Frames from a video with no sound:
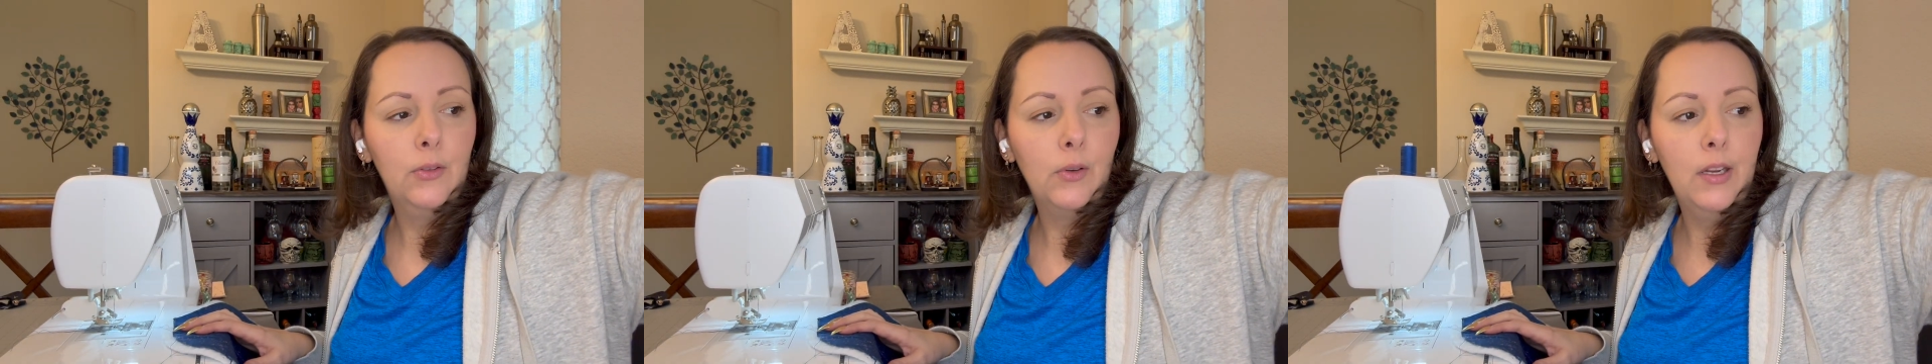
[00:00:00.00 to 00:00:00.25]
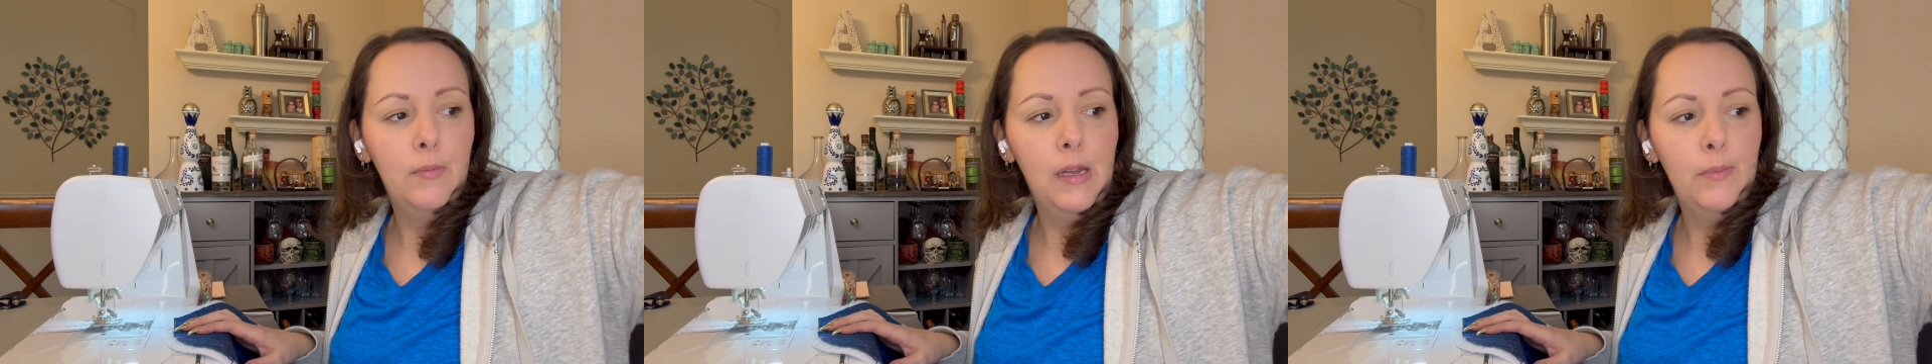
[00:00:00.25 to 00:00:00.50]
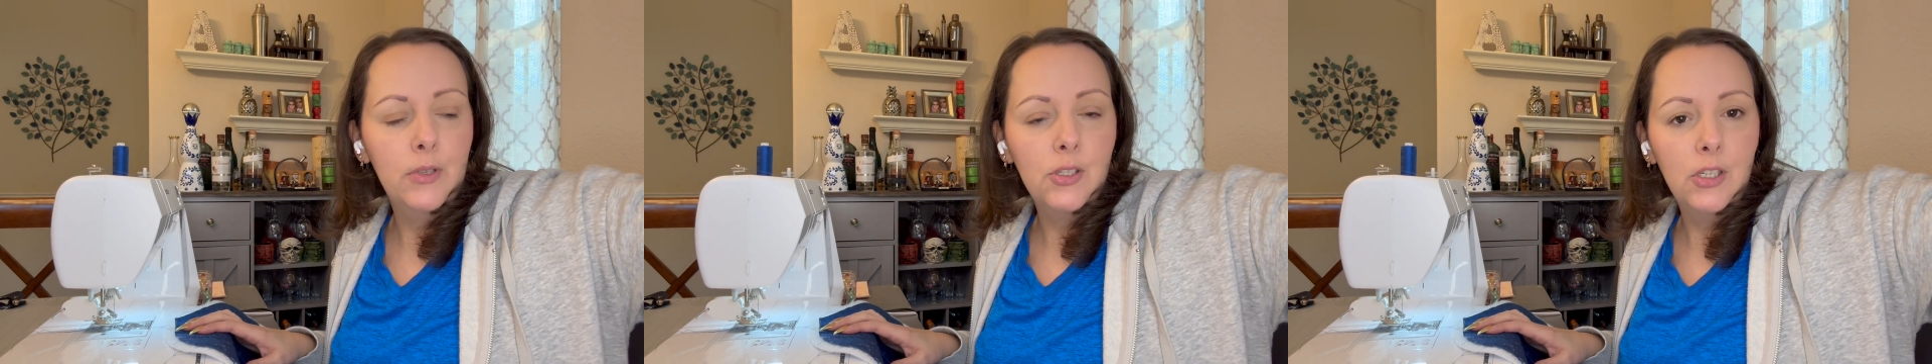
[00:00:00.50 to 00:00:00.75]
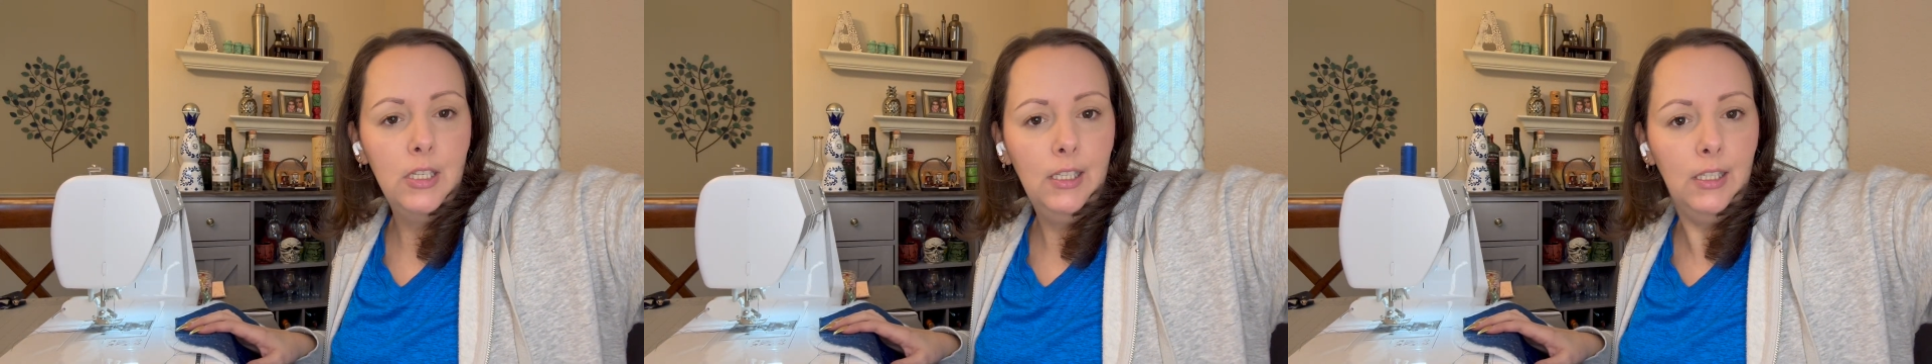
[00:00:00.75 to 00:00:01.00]
I thread my
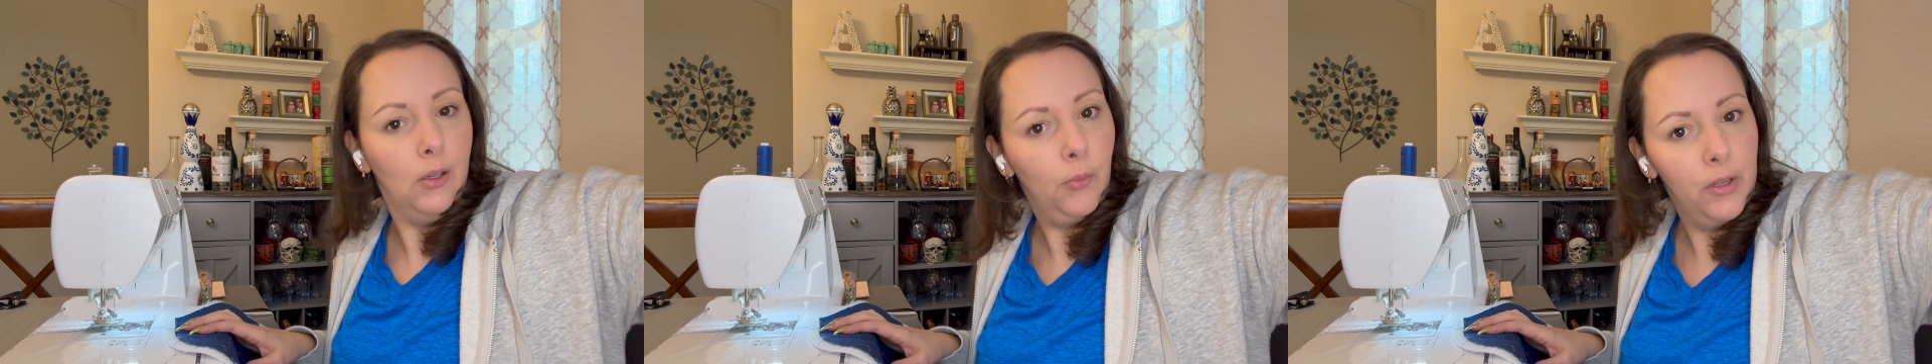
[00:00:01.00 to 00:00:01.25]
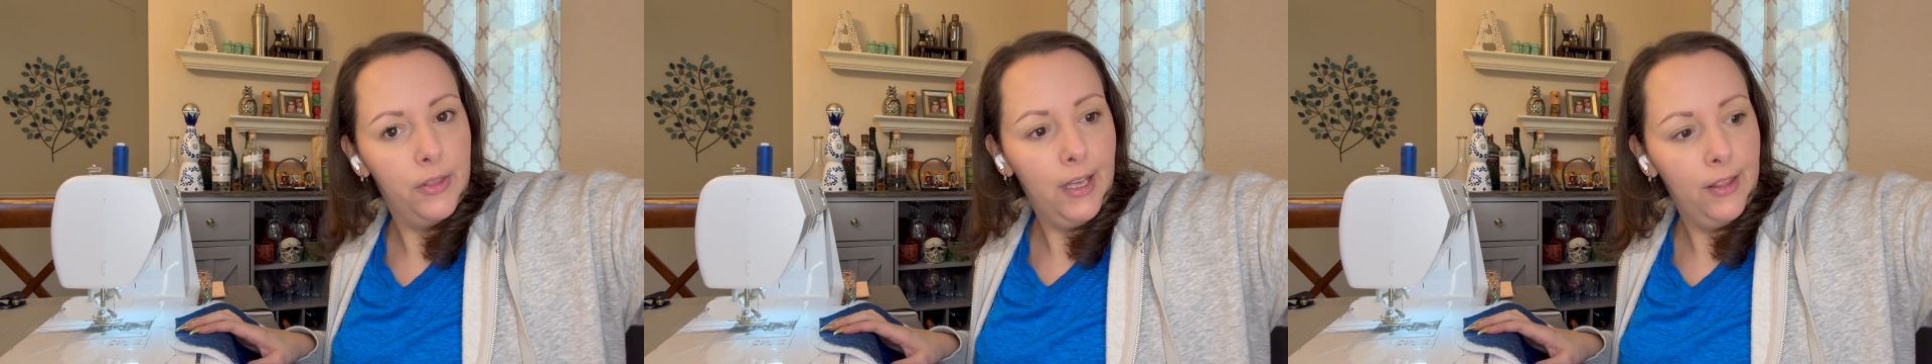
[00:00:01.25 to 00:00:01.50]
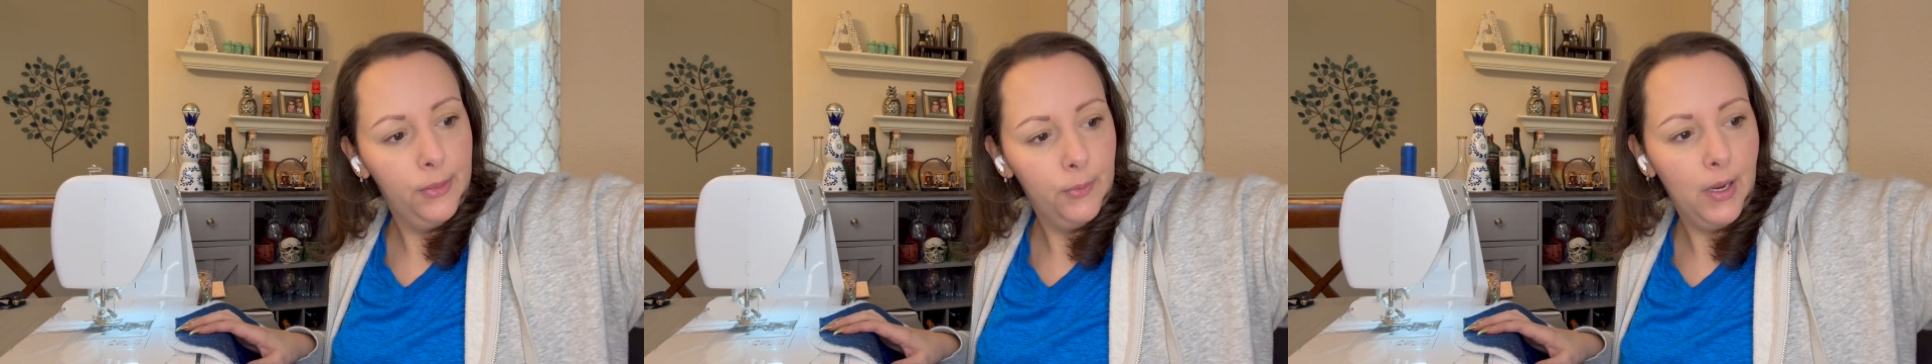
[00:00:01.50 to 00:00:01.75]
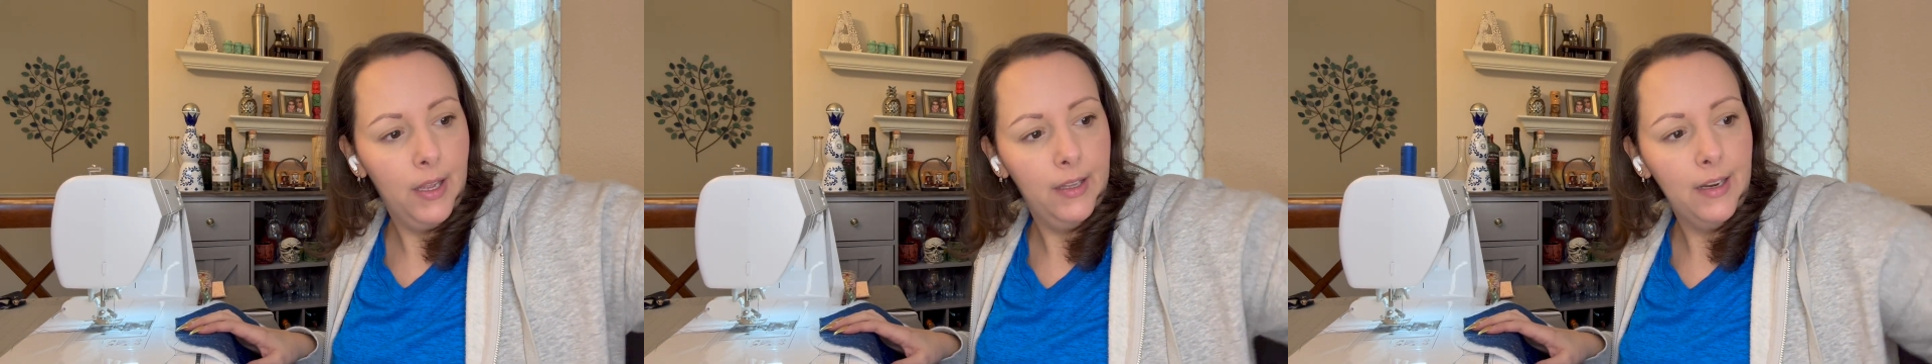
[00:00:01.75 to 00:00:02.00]
machine with
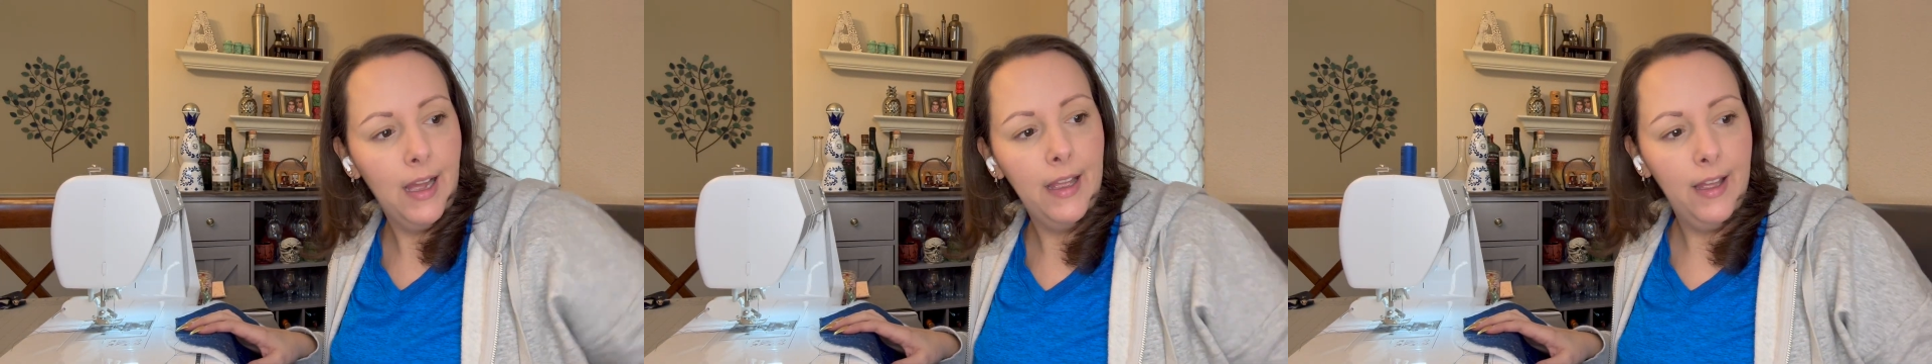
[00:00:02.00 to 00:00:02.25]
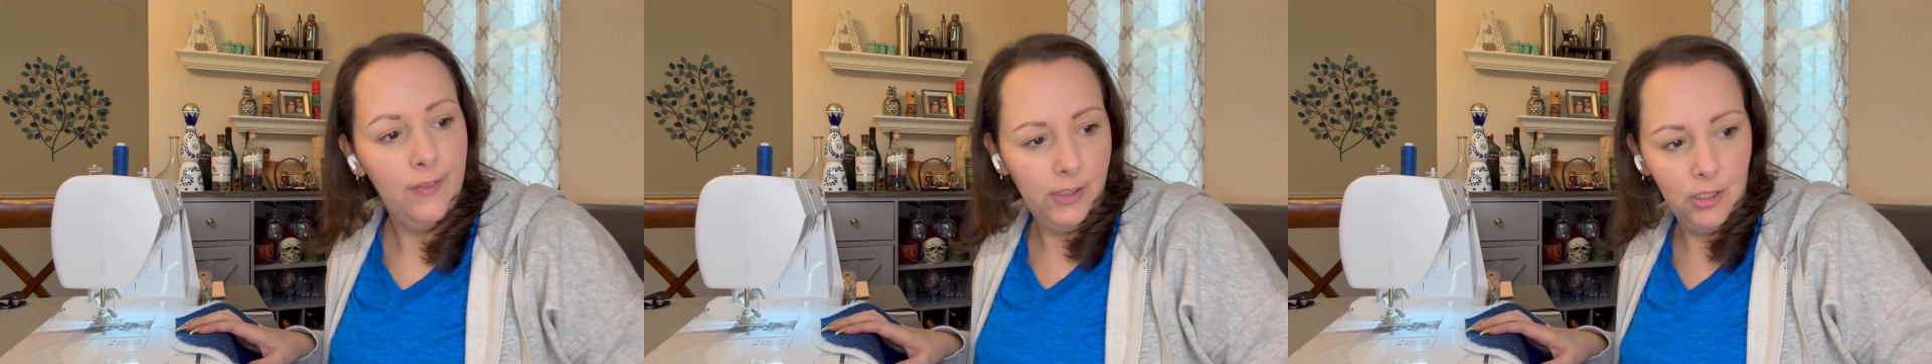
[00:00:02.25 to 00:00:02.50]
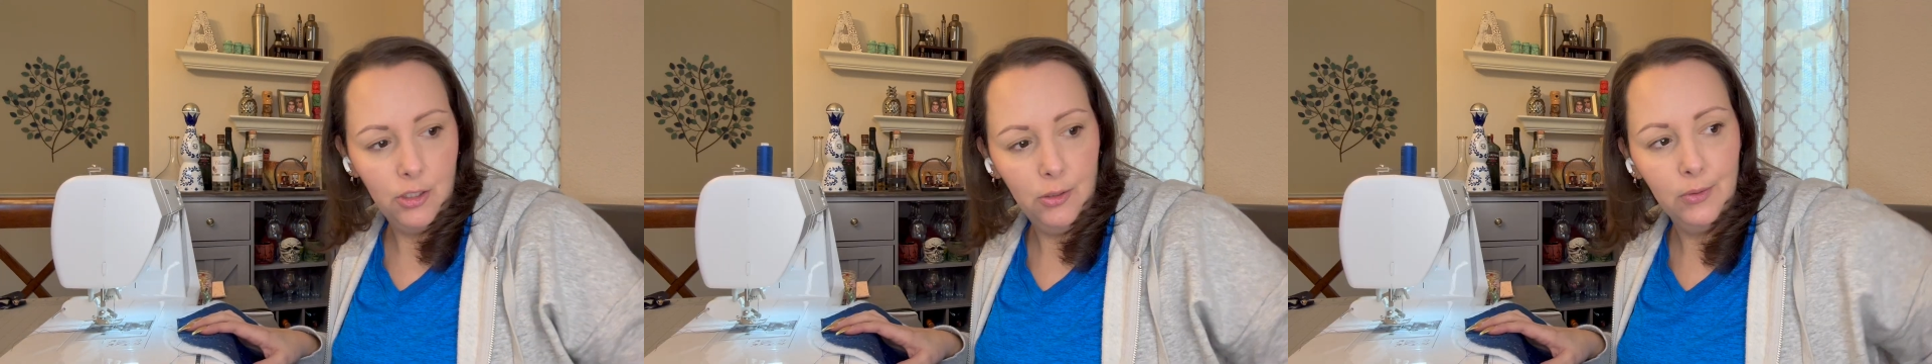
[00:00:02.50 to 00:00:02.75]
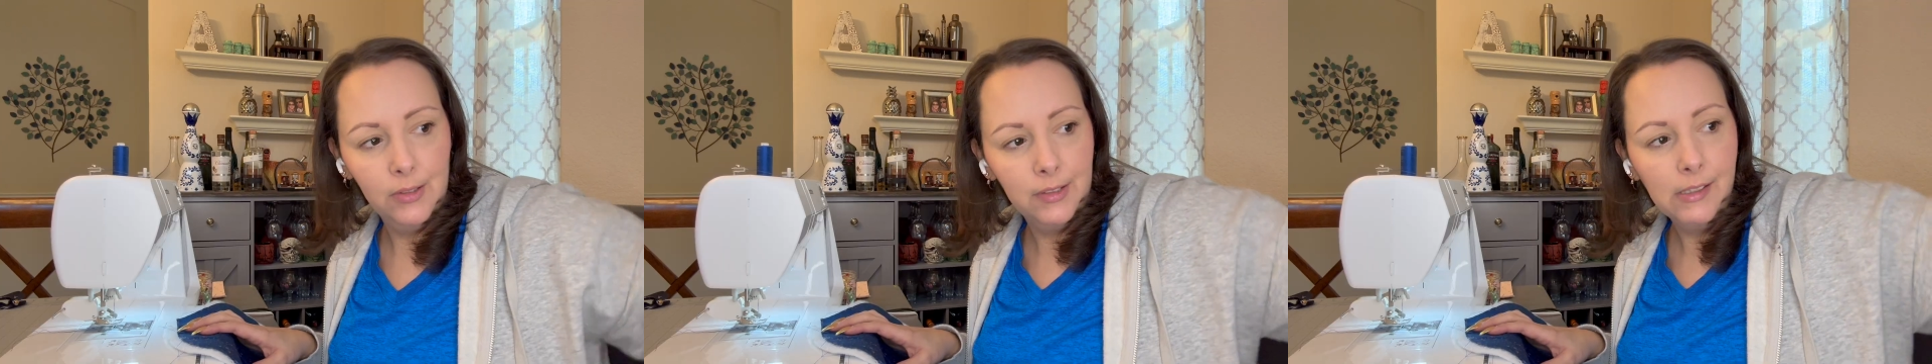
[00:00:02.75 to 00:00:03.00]
that thread, I have
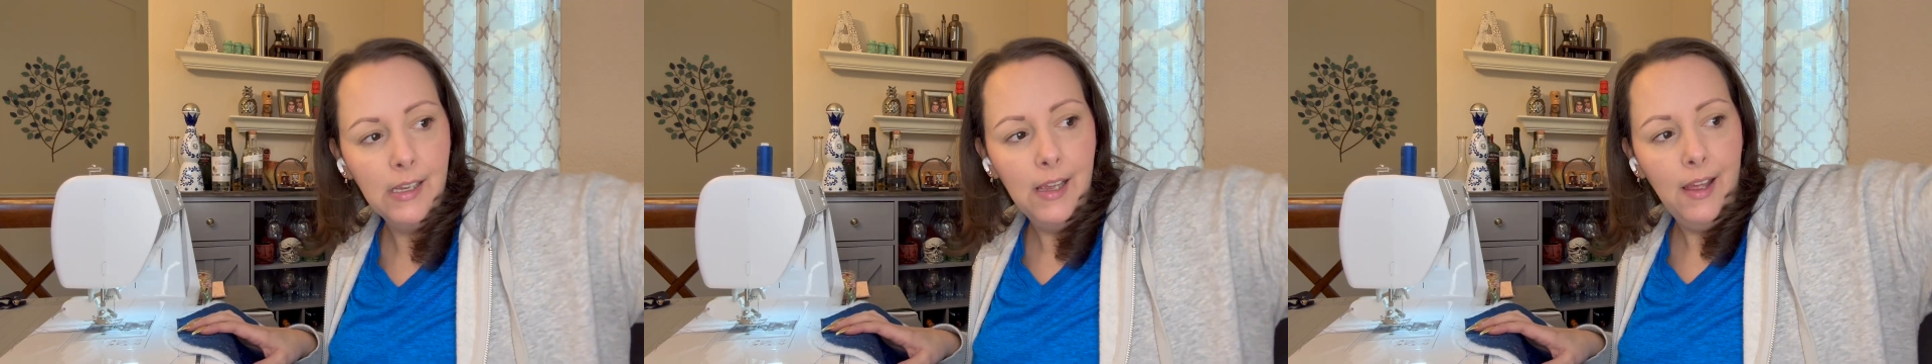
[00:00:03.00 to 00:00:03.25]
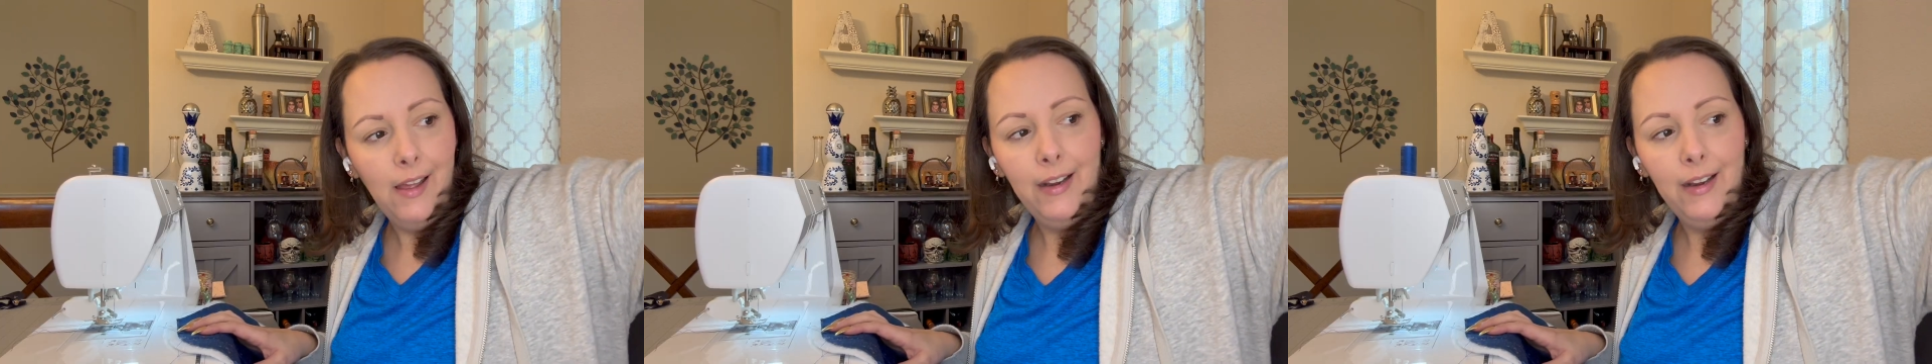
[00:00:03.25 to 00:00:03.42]
issues.